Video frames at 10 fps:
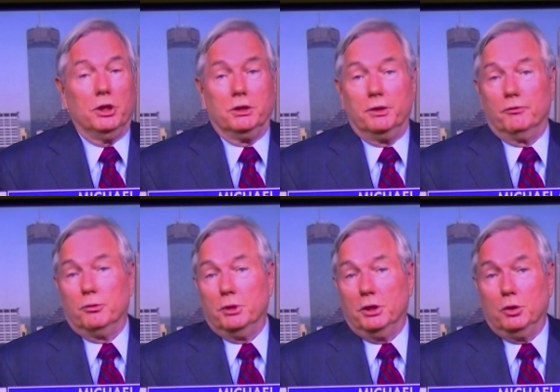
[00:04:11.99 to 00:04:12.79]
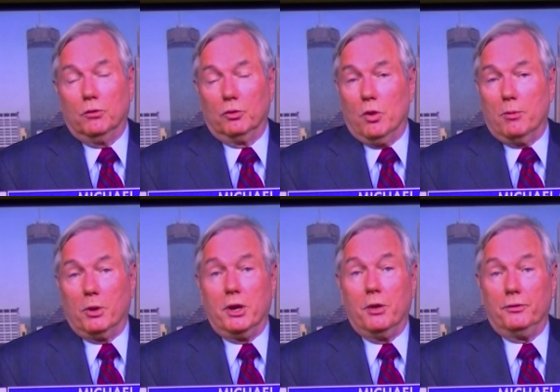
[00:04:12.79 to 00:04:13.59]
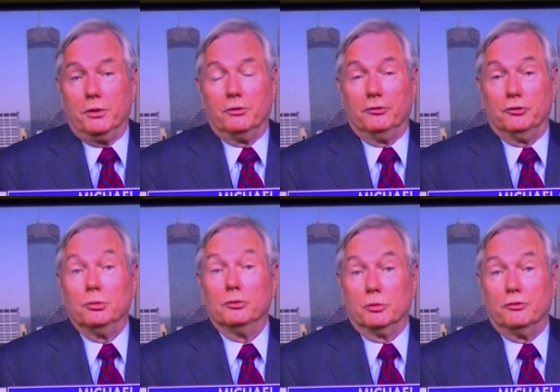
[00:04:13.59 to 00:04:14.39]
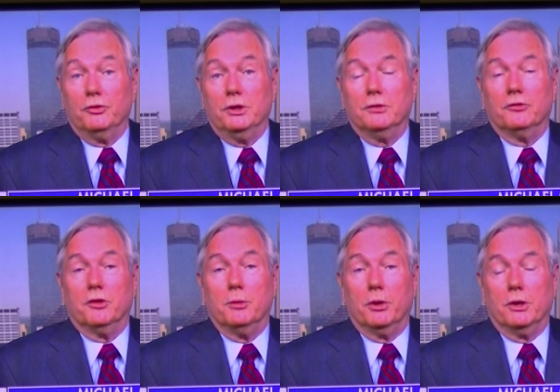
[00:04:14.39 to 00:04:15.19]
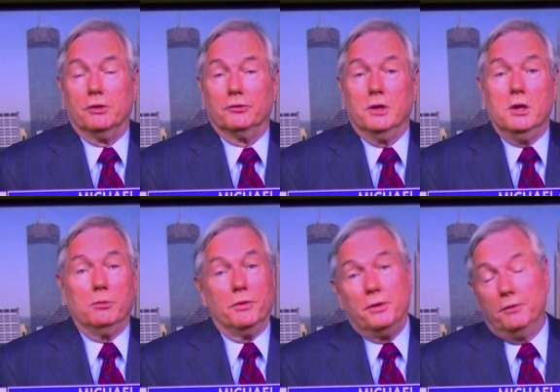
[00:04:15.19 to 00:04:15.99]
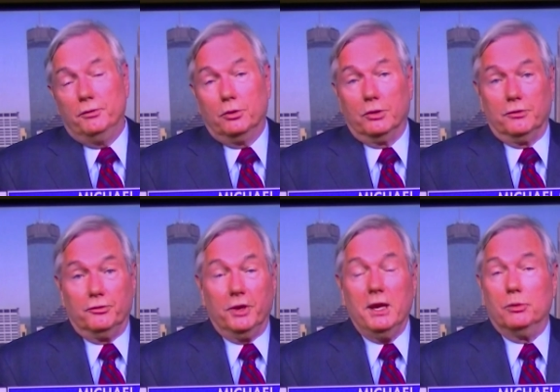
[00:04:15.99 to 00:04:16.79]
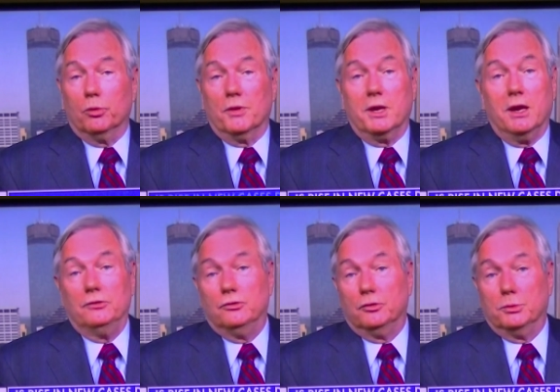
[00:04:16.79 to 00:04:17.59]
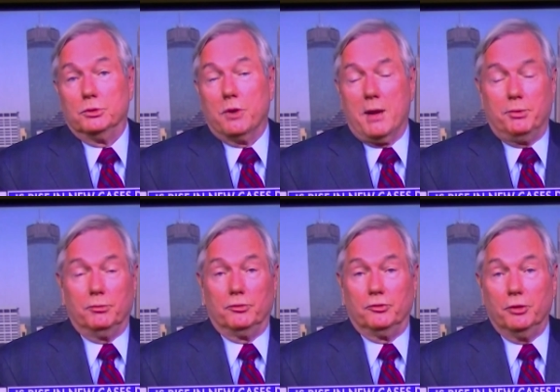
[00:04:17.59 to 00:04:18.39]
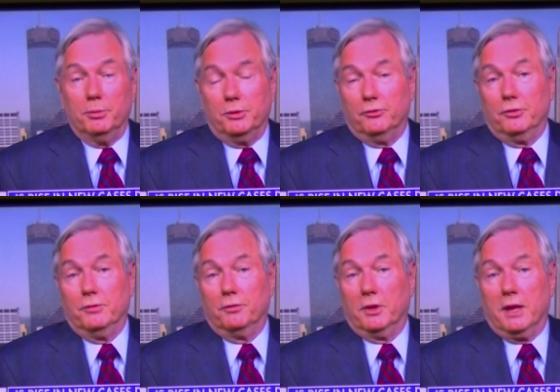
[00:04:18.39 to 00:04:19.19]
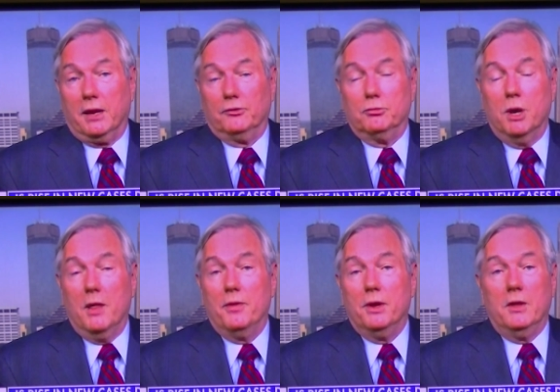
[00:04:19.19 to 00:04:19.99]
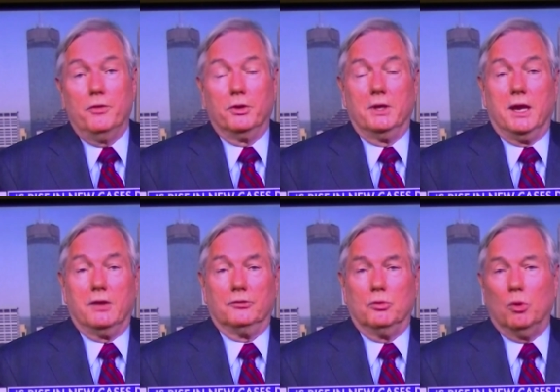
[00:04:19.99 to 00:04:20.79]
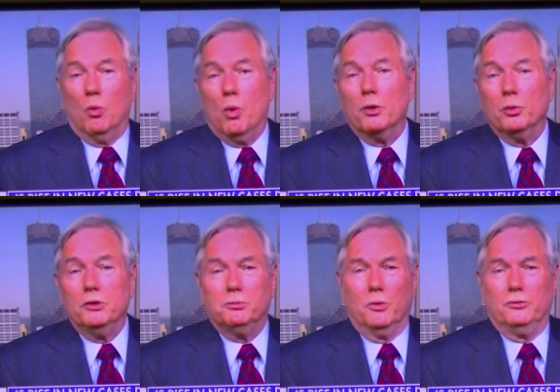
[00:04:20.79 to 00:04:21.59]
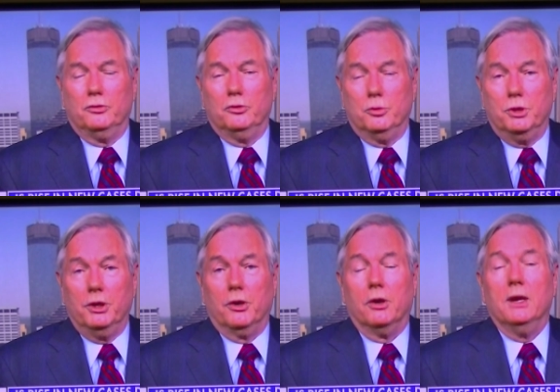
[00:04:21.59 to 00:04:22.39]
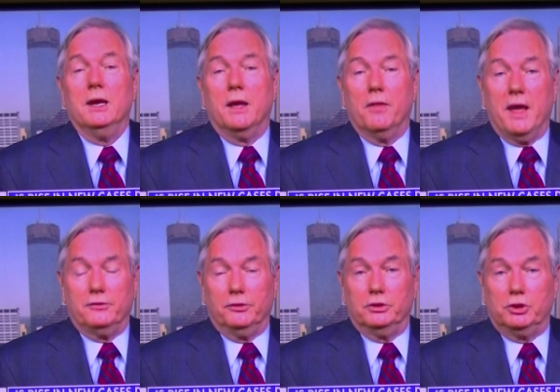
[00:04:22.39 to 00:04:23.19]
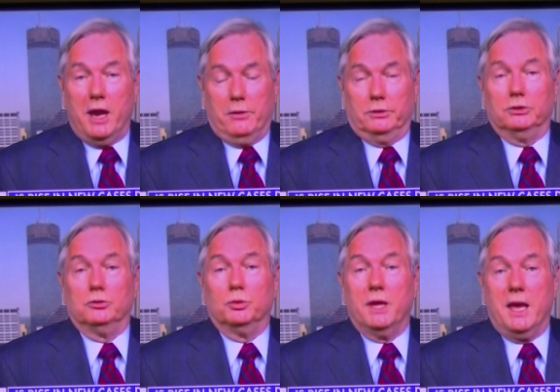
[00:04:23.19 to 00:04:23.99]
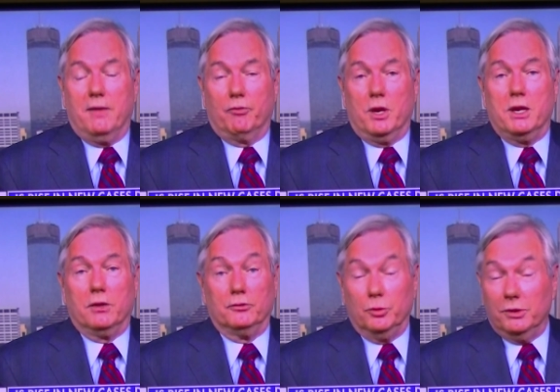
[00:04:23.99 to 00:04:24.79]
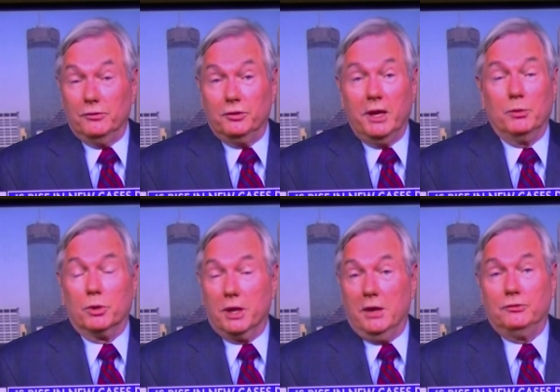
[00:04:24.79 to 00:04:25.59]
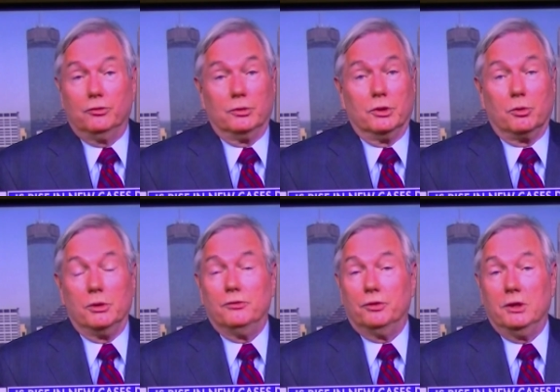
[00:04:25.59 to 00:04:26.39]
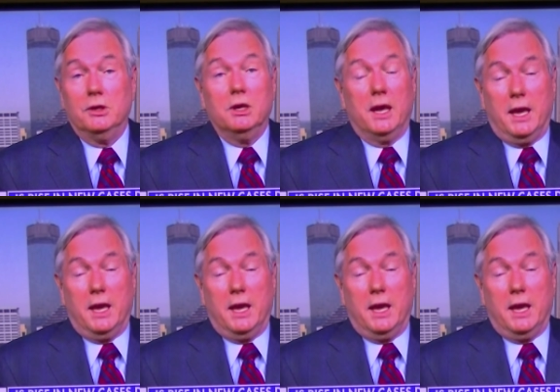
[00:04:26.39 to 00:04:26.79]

particularly if we're beginning to overwhelm our healthcare systems we're seeing in some areas? But then if you're in a state where the cases have been dropping precipitously for the last month, they're going to ask, well, what are we supposed to do here? And that's the challenge that we have right now. So in a state where cases are increasing,